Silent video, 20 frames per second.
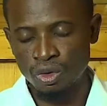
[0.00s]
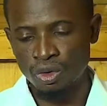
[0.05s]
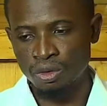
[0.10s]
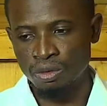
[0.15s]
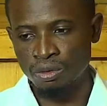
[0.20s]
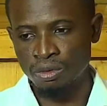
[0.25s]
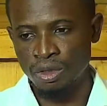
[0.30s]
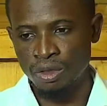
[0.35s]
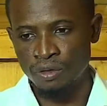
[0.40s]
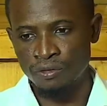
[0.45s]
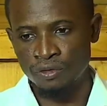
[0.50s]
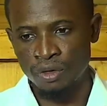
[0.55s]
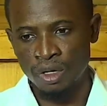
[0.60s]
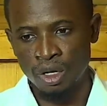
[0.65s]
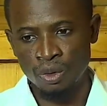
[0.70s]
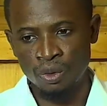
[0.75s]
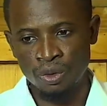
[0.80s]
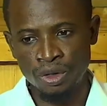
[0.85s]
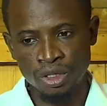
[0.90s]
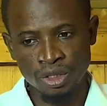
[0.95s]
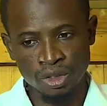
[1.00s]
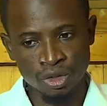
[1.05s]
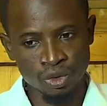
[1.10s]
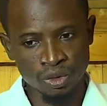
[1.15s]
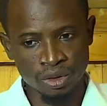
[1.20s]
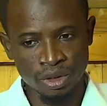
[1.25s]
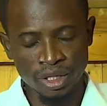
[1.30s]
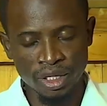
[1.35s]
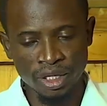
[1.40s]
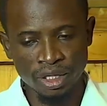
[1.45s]
So if you are going
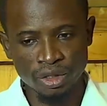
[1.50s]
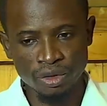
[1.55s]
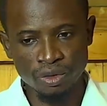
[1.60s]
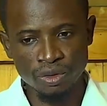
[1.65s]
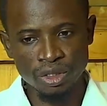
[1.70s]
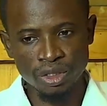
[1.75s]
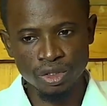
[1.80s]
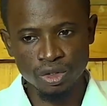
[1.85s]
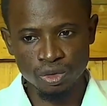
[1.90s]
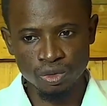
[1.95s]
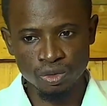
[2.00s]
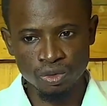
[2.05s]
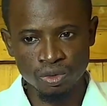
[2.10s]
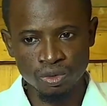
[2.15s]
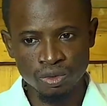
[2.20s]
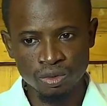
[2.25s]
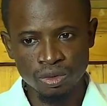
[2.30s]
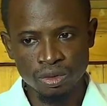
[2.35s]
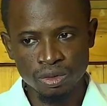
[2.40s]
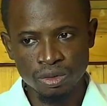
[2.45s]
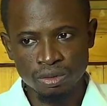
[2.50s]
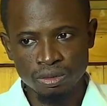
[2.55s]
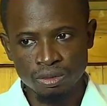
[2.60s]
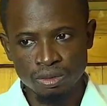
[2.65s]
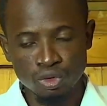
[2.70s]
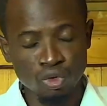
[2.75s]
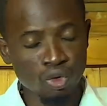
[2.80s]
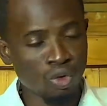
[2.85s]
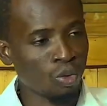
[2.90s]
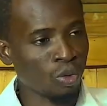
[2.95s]
into tech, you need to
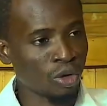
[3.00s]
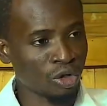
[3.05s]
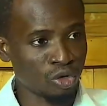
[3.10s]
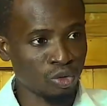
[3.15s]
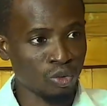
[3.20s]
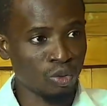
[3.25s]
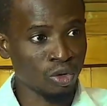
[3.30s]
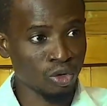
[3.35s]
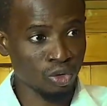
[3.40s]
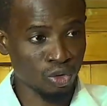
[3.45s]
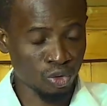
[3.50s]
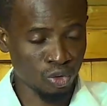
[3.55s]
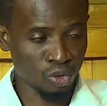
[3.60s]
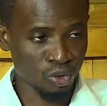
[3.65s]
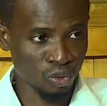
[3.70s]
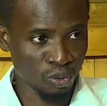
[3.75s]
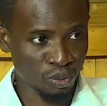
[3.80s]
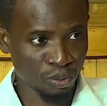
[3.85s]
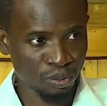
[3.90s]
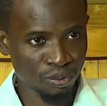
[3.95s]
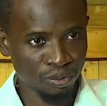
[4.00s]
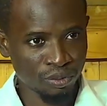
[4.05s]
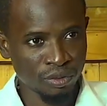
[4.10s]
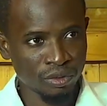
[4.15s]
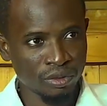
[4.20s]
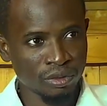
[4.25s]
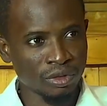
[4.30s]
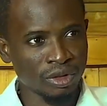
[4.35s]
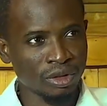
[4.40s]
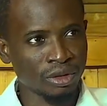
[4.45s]
know what you want to do.
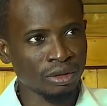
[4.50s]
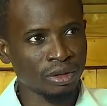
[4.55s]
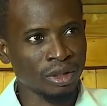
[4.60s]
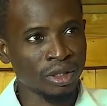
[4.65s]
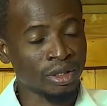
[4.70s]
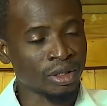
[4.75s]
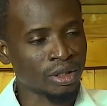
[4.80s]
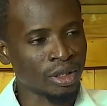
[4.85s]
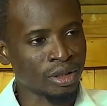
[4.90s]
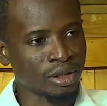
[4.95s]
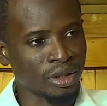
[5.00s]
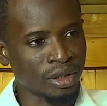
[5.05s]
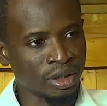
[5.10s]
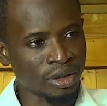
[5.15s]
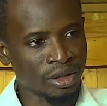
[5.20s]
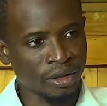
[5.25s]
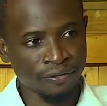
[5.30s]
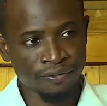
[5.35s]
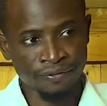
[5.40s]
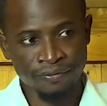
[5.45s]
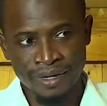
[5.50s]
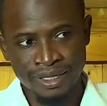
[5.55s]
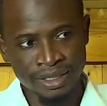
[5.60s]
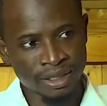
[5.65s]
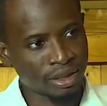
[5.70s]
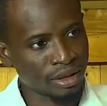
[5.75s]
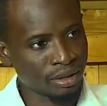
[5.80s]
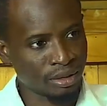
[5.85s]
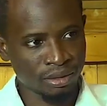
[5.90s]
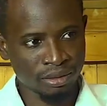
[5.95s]
It's a
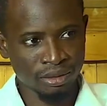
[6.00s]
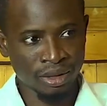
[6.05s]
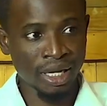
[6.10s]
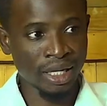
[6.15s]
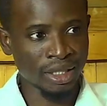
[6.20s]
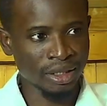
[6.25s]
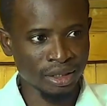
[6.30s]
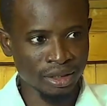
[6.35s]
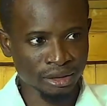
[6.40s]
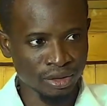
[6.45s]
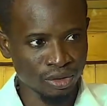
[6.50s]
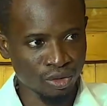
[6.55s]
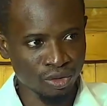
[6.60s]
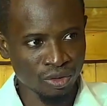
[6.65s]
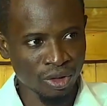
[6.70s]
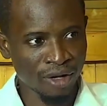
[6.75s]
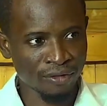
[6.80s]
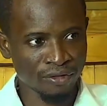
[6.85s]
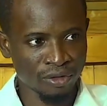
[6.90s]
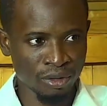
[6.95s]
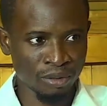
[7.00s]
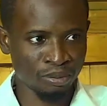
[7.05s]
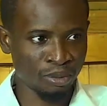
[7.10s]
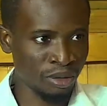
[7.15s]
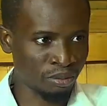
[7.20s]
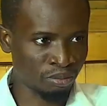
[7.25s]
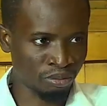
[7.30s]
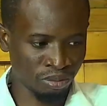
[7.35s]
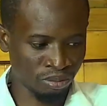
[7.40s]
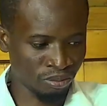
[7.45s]
vast land, so you have to
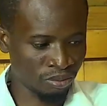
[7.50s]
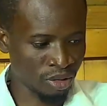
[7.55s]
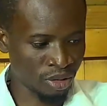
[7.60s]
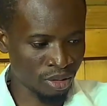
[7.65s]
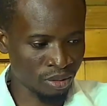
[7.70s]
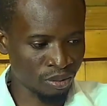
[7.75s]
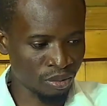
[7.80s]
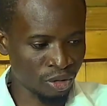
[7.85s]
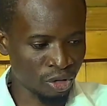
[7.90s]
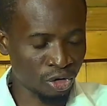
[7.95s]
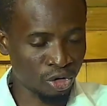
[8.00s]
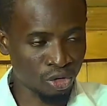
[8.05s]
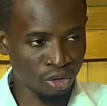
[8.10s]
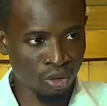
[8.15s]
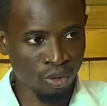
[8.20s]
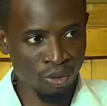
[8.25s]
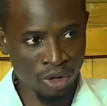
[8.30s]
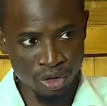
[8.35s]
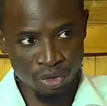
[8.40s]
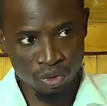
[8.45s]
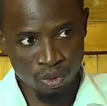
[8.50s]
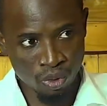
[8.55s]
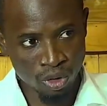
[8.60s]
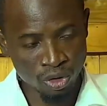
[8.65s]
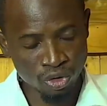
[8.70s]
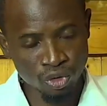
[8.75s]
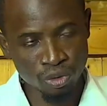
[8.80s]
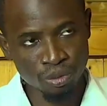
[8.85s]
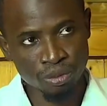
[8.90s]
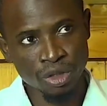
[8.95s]
be sure where you
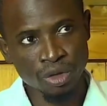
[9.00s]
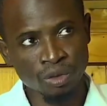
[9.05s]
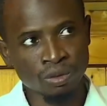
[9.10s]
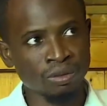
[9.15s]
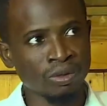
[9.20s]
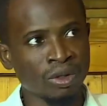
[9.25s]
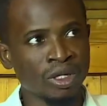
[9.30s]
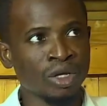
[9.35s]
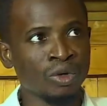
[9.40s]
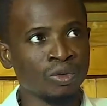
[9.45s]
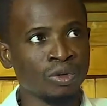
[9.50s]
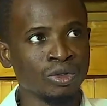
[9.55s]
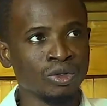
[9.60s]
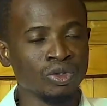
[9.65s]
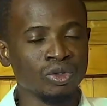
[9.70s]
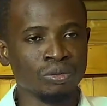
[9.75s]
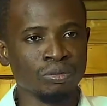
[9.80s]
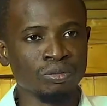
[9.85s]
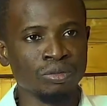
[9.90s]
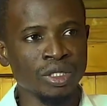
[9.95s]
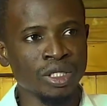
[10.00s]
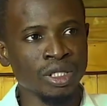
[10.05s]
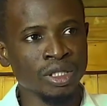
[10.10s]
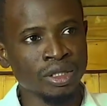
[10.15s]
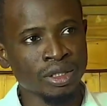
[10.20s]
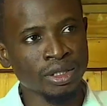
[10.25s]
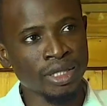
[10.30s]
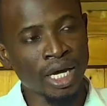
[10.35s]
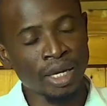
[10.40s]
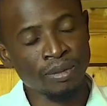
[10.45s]
want to be, whether you want to be
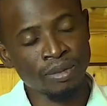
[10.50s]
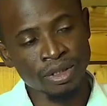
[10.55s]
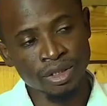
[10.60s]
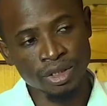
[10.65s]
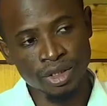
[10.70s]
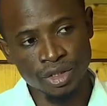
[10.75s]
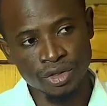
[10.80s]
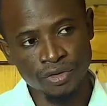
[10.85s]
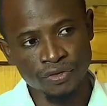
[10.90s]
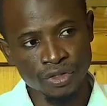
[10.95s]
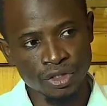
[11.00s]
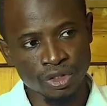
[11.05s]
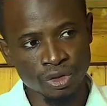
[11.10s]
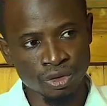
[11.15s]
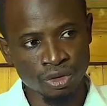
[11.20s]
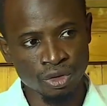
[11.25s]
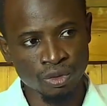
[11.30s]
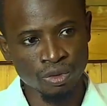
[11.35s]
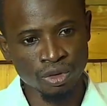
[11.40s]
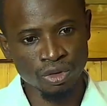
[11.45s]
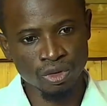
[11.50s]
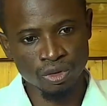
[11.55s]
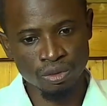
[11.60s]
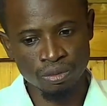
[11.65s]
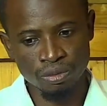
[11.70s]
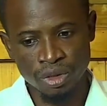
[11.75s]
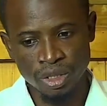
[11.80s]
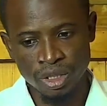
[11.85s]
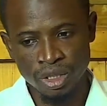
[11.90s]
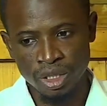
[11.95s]
in cybersecurity or you want
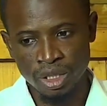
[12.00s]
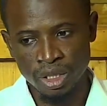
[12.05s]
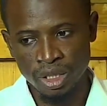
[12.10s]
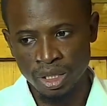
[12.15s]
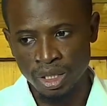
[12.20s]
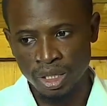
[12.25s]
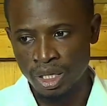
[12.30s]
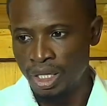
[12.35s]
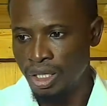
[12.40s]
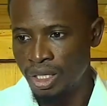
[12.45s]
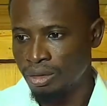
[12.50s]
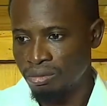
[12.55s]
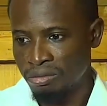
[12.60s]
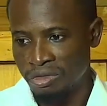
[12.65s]
to be in a